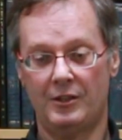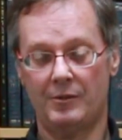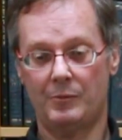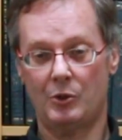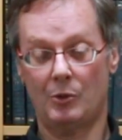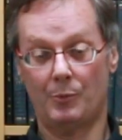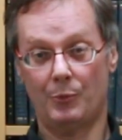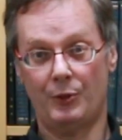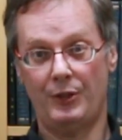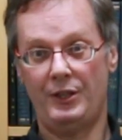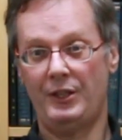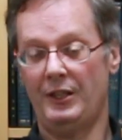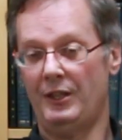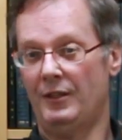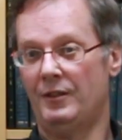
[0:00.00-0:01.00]
them to
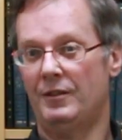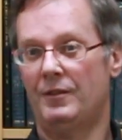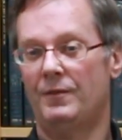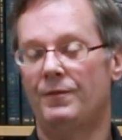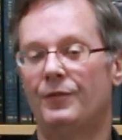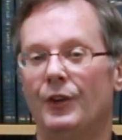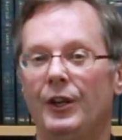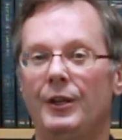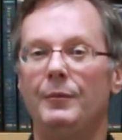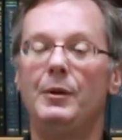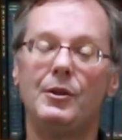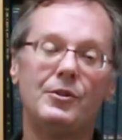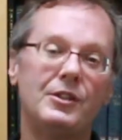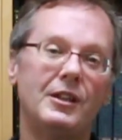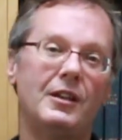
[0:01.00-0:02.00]
appreciate fine
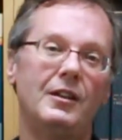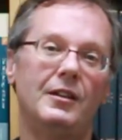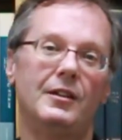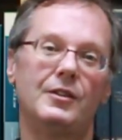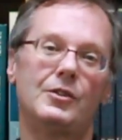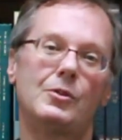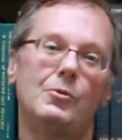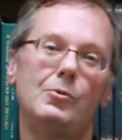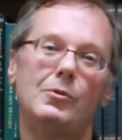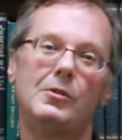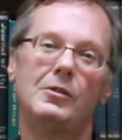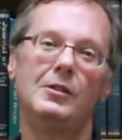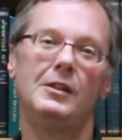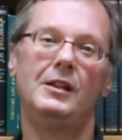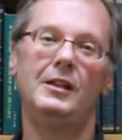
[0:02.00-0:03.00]
music. That's
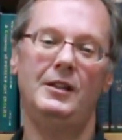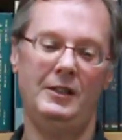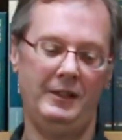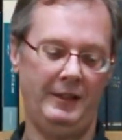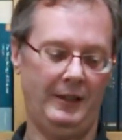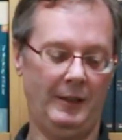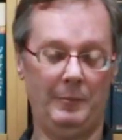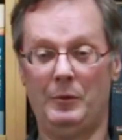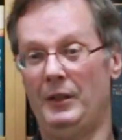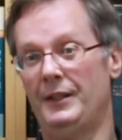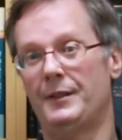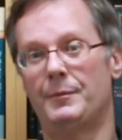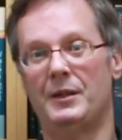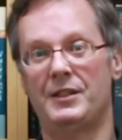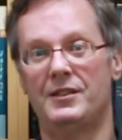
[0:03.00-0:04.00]
cool. And I'm glad
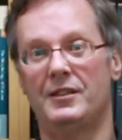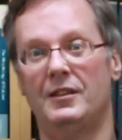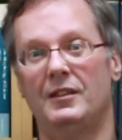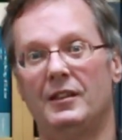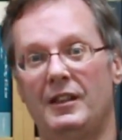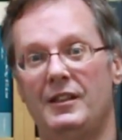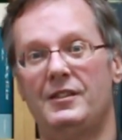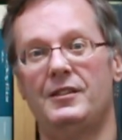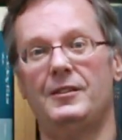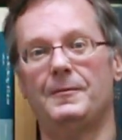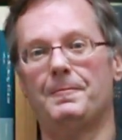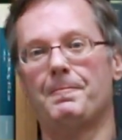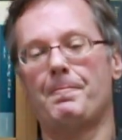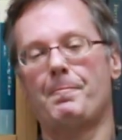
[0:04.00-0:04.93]
that my son likes it.